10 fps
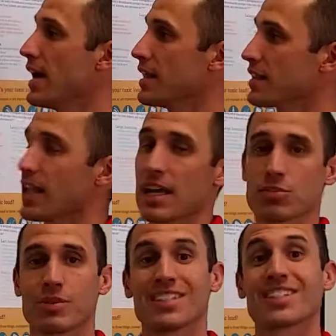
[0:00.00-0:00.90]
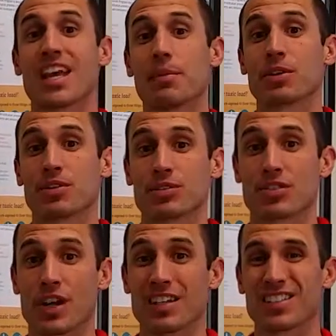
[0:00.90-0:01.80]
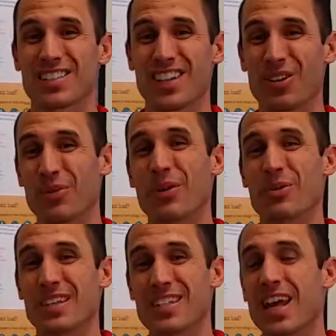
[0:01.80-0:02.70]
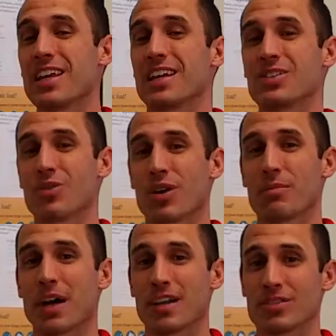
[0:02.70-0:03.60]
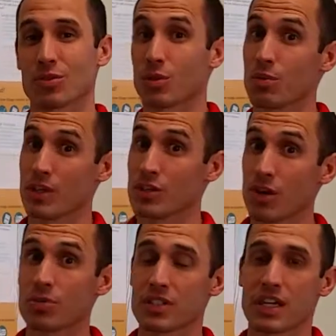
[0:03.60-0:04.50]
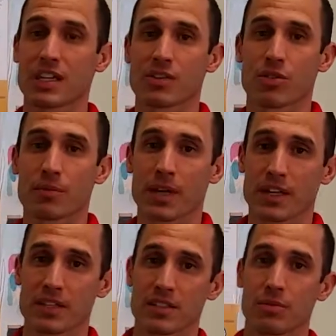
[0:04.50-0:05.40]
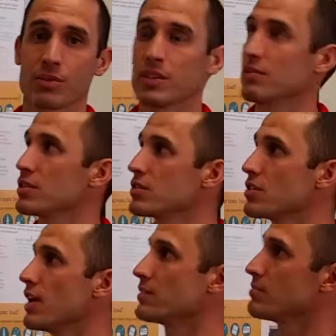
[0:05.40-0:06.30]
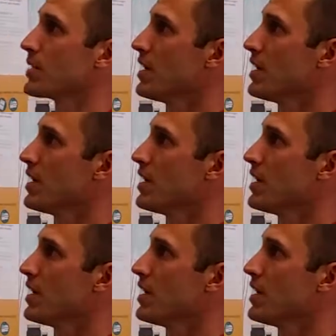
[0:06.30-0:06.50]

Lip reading: And then the last one is chemical stress, what we take into our bodies or what we don't take into our bodies that relieve the stress.